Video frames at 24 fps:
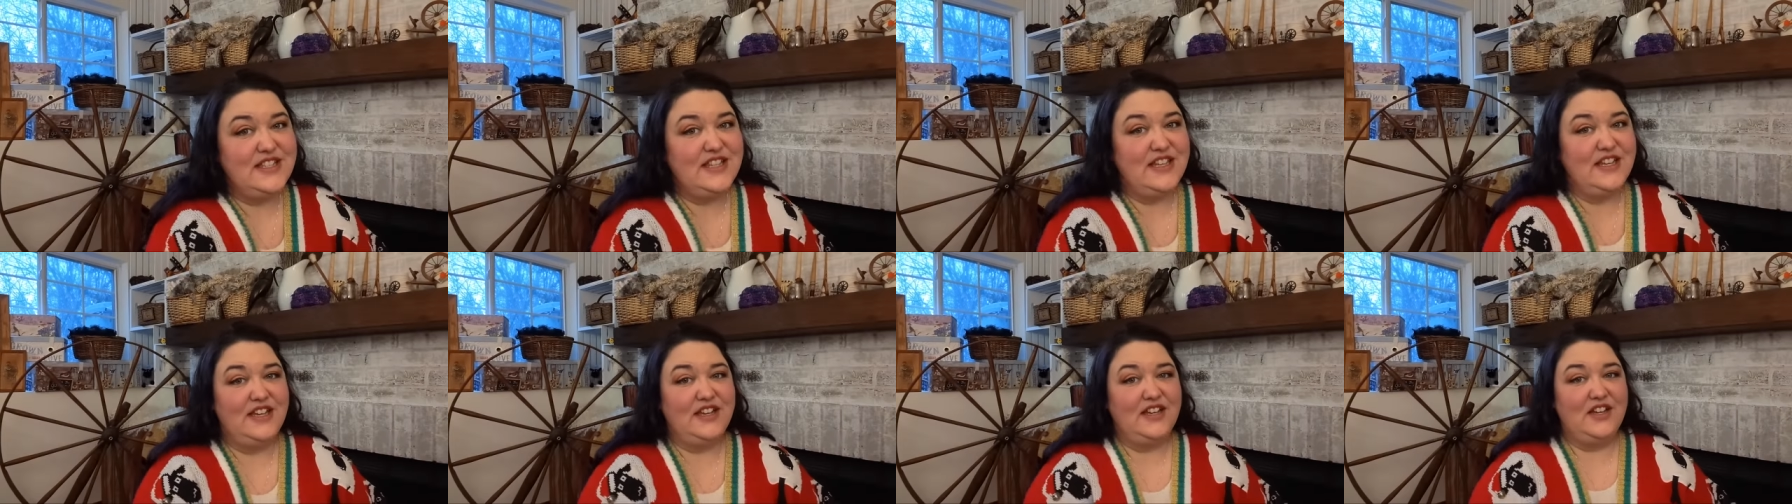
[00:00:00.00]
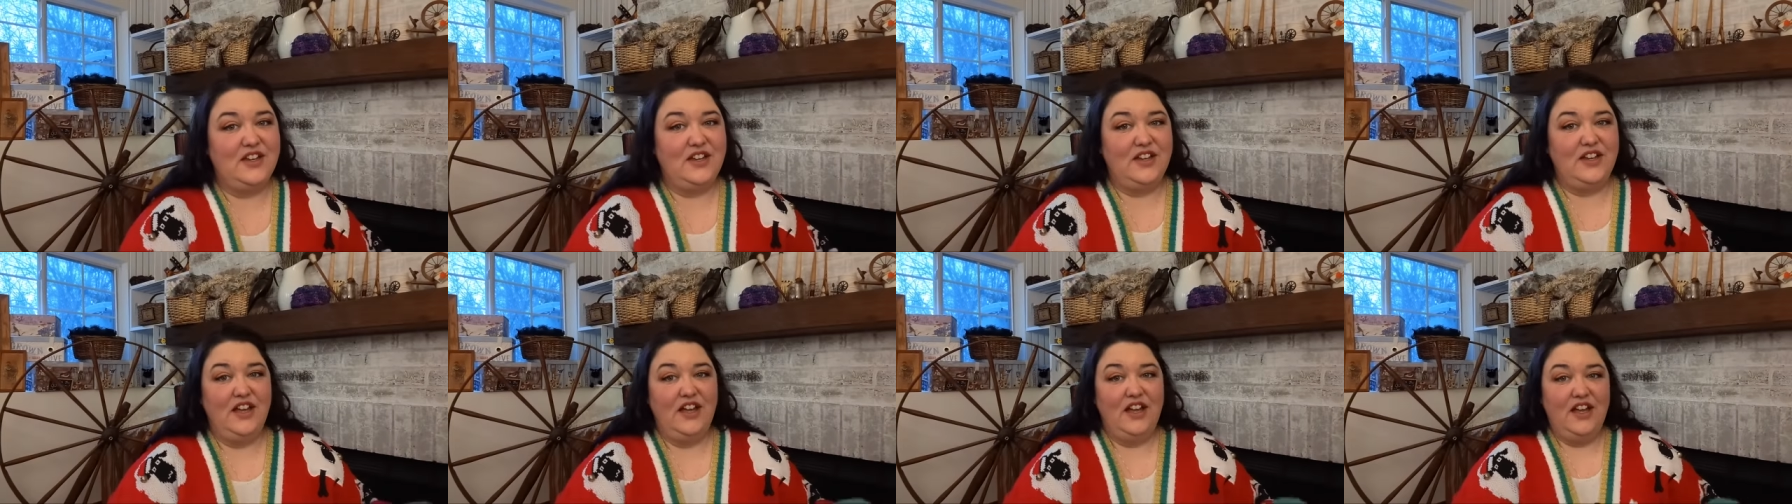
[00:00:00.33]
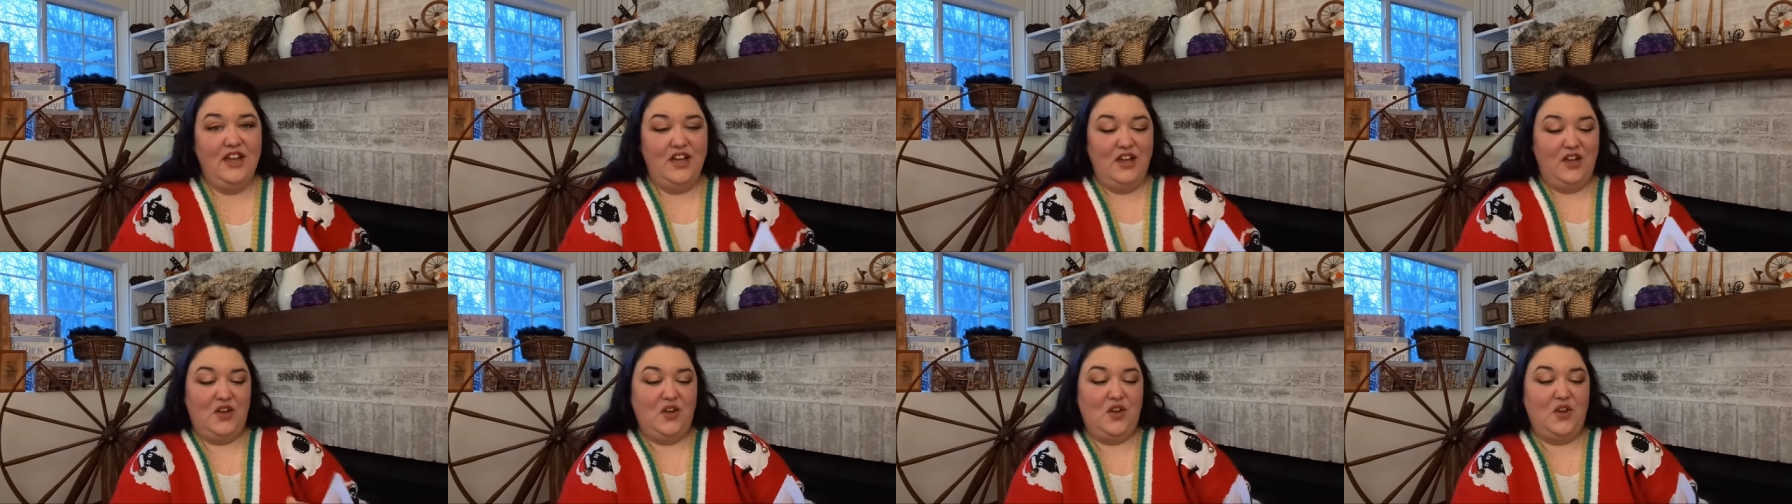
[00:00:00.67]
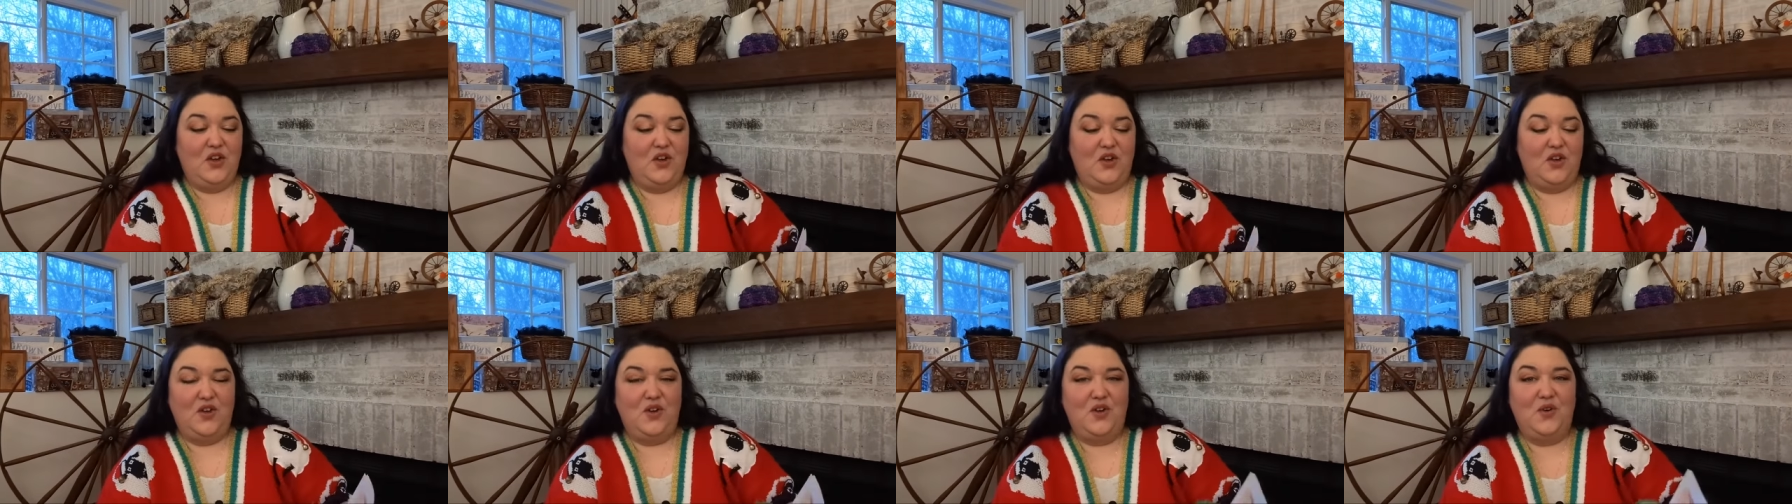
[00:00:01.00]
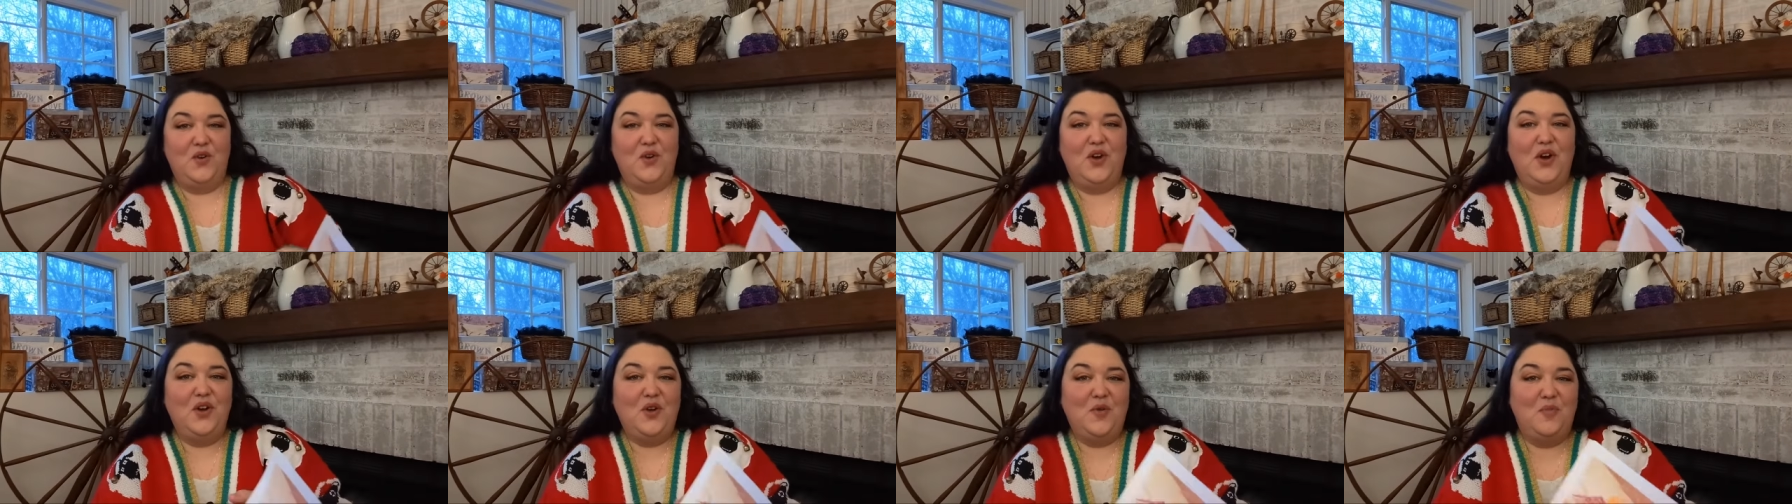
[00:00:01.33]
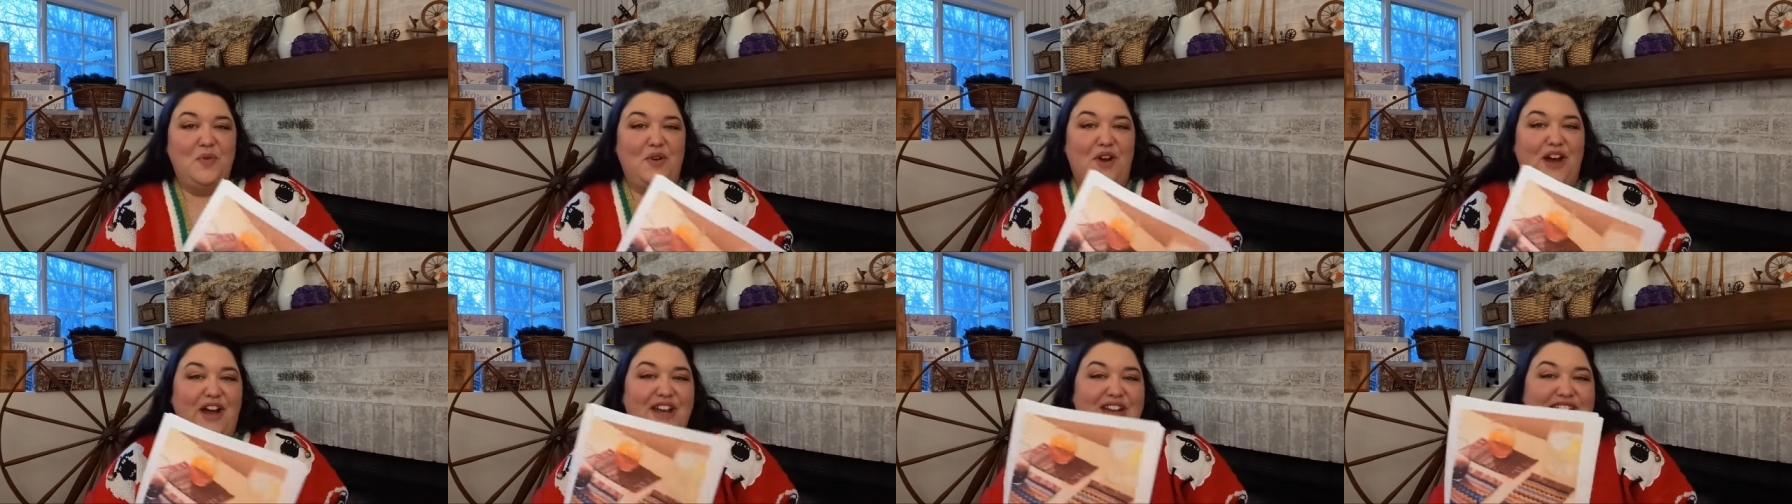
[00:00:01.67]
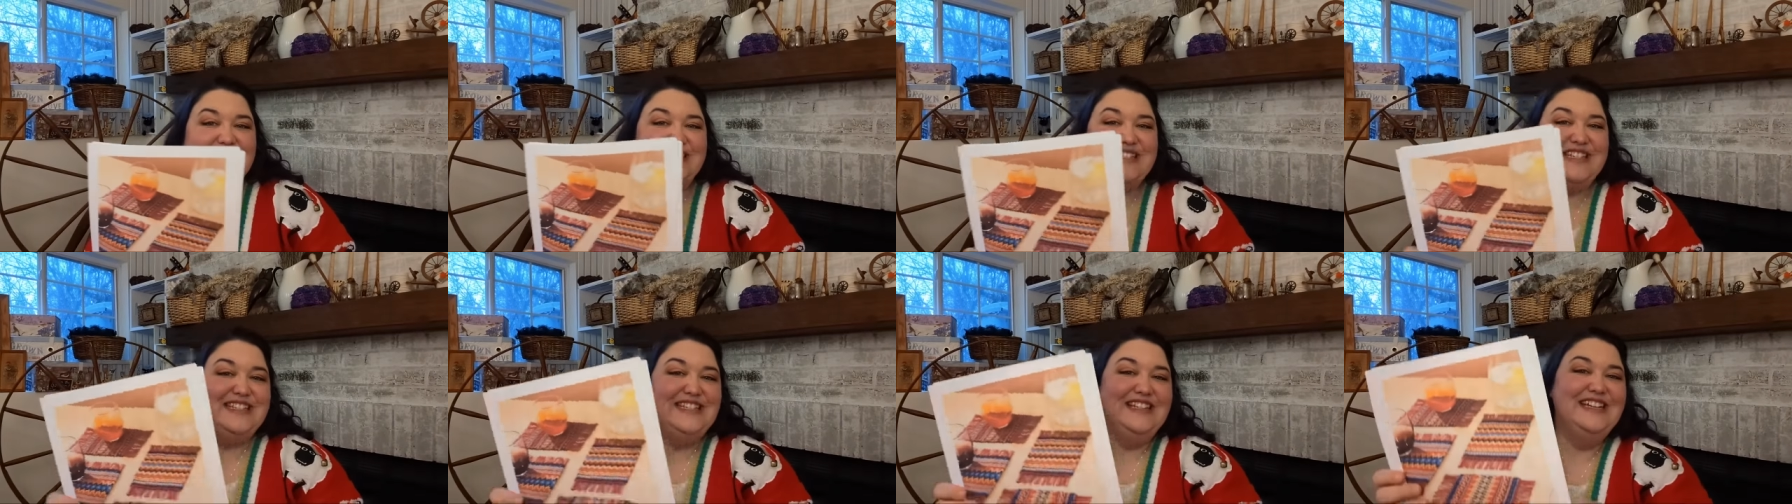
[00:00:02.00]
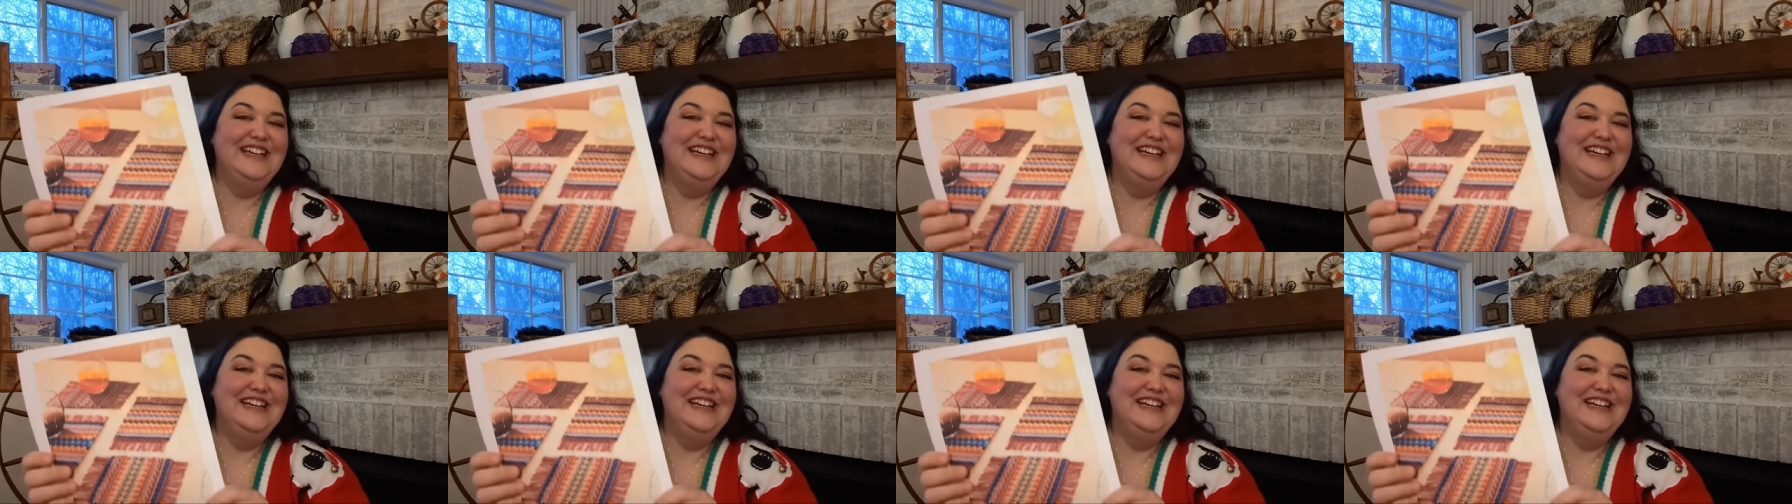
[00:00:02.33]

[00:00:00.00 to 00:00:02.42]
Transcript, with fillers: the Krokbragd.